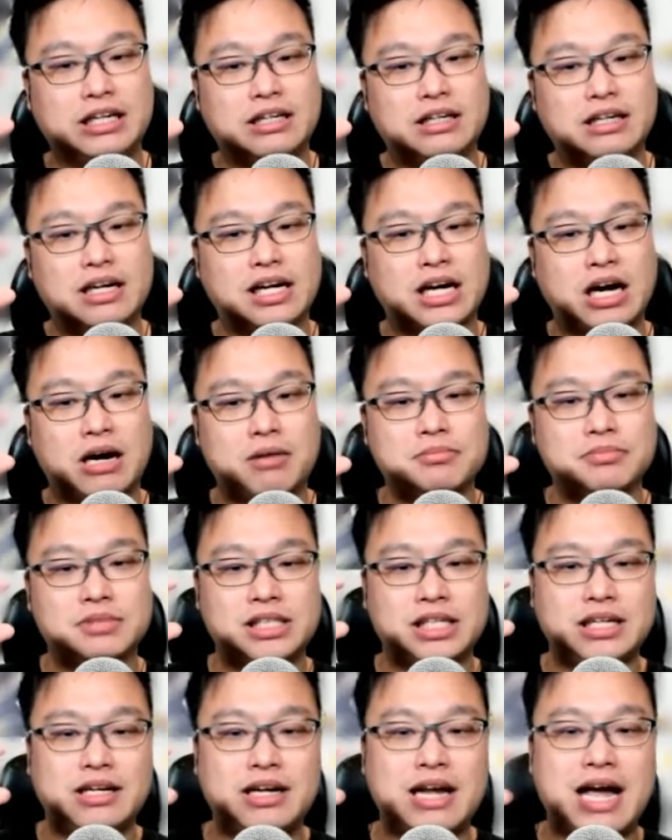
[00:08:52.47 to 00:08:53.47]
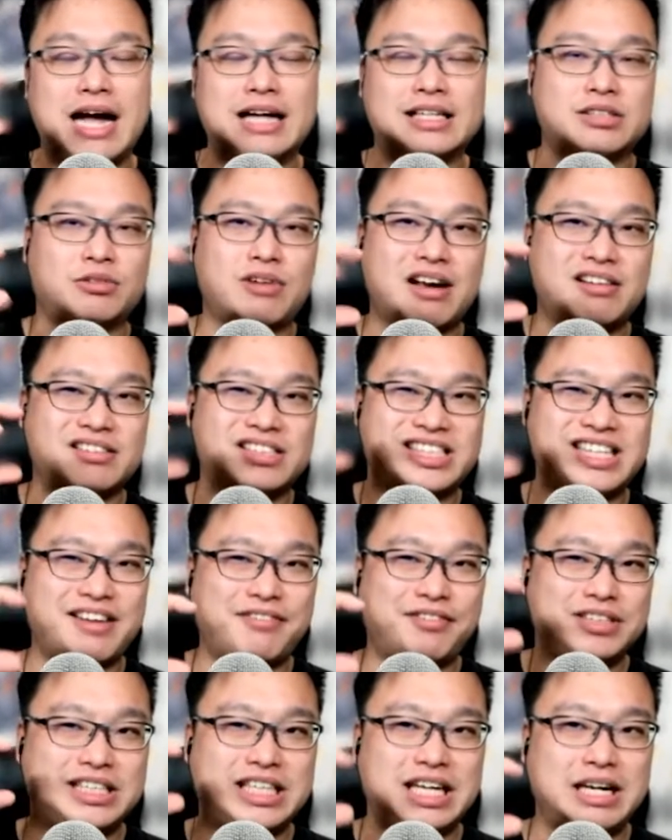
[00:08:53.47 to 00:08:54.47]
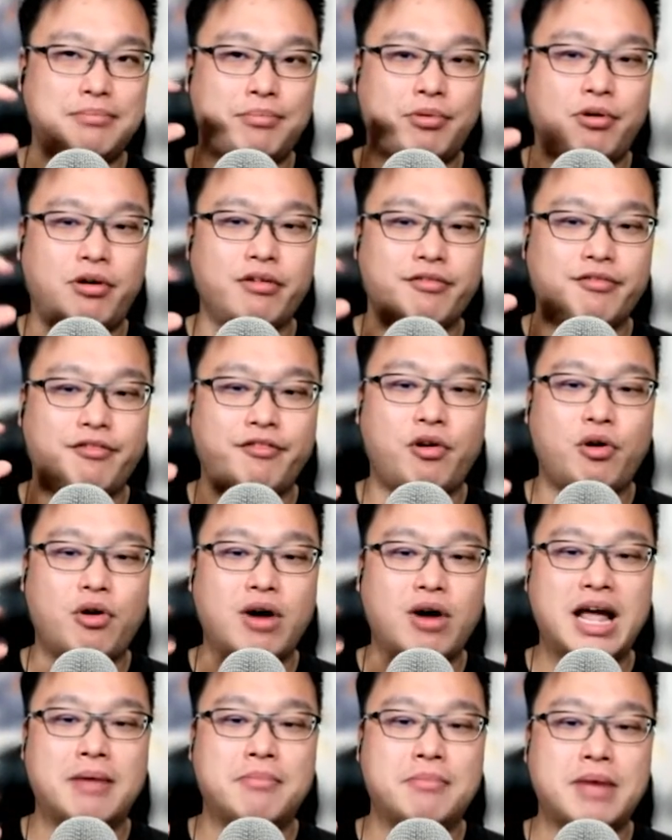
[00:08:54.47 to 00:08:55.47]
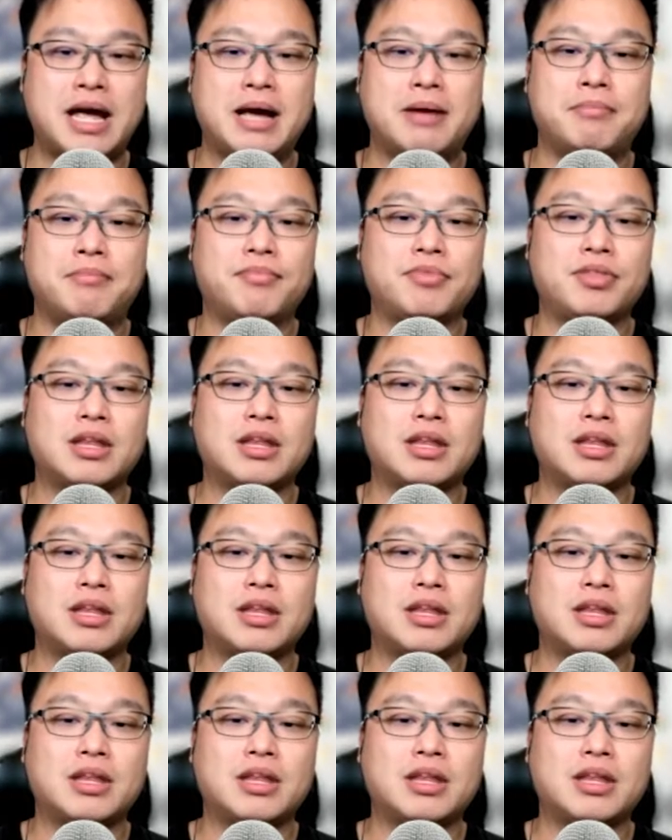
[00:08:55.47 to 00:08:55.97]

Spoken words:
It comes in at around 17.4